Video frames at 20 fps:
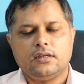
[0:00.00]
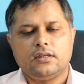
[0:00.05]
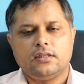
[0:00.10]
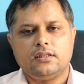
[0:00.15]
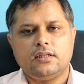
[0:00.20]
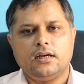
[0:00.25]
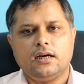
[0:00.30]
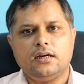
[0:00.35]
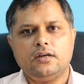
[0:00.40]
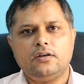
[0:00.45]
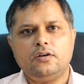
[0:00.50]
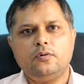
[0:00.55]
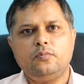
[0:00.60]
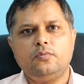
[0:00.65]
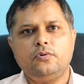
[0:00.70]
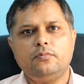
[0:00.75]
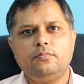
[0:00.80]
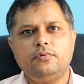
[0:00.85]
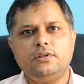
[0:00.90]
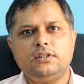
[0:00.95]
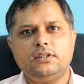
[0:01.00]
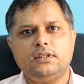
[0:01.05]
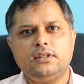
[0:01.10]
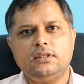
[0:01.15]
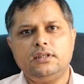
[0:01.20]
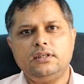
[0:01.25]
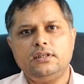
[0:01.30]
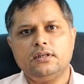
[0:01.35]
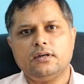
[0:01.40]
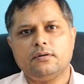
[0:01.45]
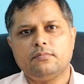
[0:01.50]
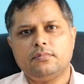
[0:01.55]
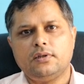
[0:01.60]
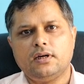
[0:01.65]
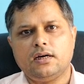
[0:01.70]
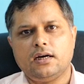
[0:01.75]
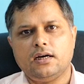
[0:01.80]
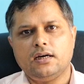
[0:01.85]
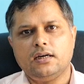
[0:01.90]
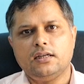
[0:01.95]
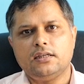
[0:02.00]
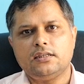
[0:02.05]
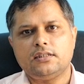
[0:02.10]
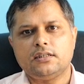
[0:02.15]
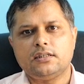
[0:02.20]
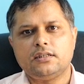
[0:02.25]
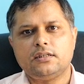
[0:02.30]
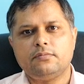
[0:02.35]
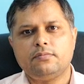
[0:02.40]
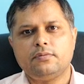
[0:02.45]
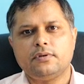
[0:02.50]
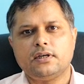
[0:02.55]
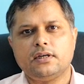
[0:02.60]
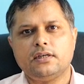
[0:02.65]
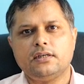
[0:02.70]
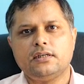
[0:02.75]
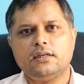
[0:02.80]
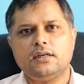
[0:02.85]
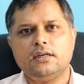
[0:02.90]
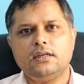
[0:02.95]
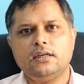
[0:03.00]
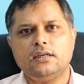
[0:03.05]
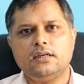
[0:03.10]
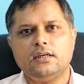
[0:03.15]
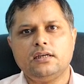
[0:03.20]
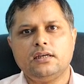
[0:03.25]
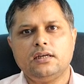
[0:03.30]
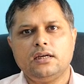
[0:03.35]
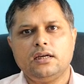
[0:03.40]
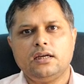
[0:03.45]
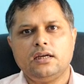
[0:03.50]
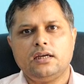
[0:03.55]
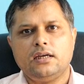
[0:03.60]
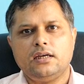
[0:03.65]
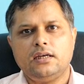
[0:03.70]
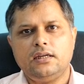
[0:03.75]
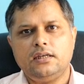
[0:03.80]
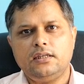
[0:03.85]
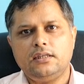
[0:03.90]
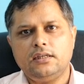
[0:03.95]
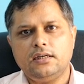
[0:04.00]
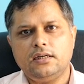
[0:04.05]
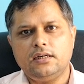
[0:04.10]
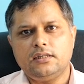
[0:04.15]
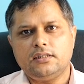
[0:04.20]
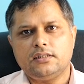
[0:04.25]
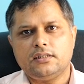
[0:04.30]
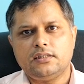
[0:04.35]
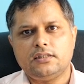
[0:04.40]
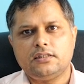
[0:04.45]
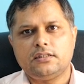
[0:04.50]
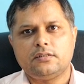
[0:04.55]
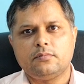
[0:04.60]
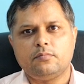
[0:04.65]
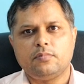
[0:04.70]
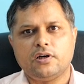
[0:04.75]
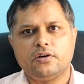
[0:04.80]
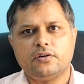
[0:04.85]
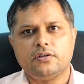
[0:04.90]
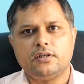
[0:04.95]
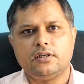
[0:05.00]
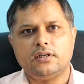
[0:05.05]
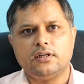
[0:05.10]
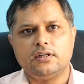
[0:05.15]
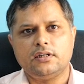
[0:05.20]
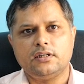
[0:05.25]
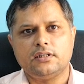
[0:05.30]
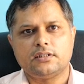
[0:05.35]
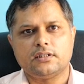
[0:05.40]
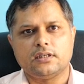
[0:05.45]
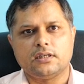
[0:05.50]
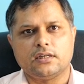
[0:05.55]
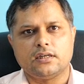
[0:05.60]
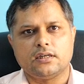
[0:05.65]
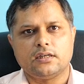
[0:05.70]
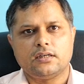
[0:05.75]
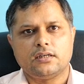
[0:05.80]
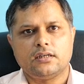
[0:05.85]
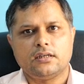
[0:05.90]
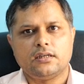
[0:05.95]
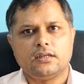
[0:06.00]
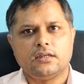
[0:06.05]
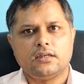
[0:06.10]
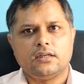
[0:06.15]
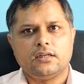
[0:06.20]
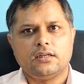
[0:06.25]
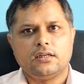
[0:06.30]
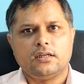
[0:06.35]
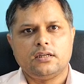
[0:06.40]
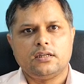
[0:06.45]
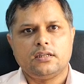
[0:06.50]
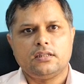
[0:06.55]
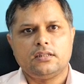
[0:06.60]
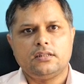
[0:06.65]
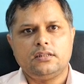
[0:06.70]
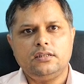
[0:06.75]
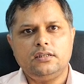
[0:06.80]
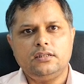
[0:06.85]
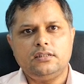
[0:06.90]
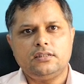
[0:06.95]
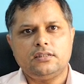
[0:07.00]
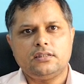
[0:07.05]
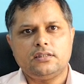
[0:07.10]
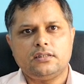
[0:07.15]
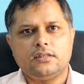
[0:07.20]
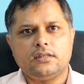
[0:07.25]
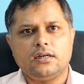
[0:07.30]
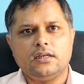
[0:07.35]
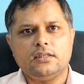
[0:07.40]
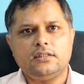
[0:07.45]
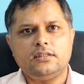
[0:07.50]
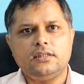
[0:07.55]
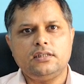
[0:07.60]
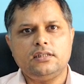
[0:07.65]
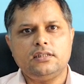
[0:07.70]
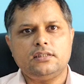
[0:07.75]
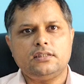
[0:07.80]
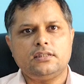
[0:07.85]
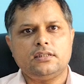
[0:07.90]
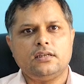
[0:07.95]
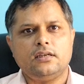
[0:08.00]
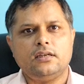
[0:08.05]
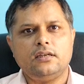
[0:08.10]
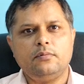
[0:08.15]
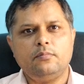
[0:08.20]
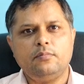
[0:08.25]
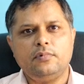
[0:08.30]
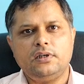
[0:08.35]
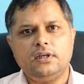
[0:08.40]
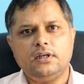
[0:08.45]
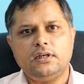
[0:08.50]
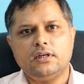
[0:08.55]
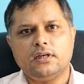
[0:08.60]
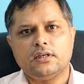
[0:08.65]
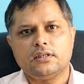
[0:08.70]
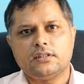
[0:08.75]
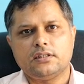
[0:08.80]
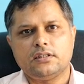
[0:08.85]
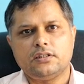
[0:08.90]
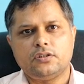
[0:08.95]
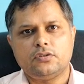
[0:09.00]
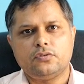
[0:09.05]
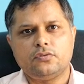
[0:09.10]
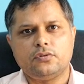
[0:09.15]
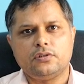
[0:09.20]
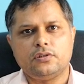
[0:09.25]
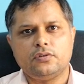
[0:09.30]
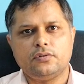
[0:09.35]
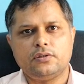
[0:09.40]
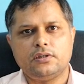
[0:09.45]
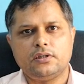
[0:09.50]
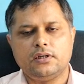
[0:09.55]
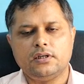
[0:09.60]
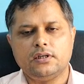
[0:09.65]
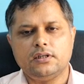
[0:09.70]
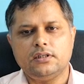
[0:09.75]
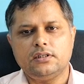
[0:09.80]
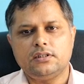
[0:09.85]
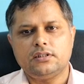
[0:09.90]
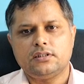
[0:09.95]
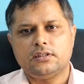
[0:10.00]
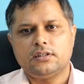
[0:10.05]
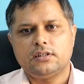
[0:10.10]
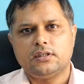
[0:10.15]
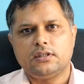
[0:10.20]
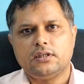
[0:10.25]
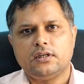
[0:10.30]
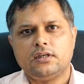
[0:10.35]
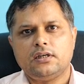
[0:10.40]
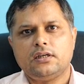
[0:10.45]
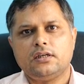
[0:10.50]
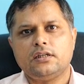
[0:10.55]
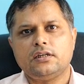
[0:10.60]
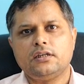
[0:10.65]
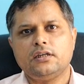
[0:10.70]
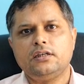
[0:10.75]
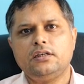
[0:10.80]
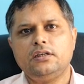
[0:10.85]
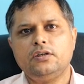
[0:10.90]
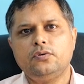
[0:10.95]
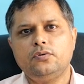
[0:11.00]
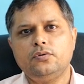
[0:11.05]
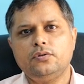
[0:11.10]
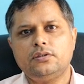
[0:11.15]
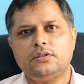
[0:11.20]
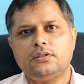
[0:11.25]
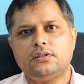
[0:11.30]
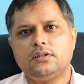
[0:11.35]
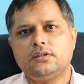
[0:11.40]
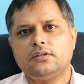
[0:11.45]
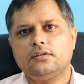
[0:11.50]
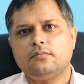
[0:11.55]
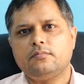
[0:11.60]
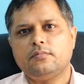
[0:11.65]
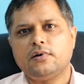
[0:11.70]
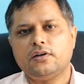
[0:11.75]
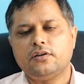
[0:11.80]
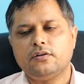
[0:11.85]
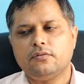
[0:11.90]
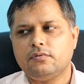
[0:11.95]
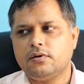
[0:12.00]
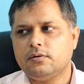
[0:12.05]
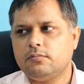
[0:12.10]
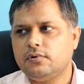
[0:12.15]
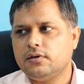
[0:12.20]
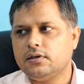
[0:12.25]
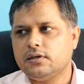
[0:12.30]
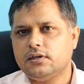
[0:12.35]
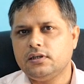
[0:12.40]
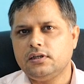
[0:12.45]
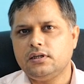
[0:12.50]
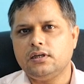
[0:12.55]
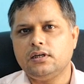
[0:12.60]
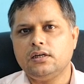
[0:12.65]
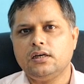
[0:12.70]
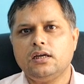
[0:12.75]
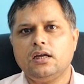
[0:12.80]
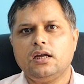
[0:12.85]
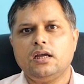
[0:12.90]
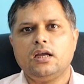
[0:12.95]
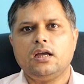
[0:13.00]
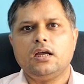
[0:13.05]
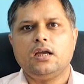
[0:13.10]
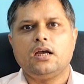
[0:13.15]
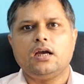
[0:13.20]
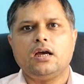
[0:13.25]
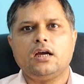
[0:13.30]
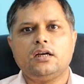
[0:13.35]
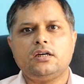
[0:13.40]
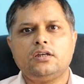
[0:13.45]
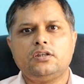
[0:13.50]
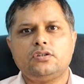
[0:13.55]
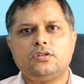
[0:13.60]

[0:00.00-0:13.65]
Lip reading: The hydrophobicity of the oil significantly hinders its biodegradation. This causes limited access to nutrients, reduced bioavailability, and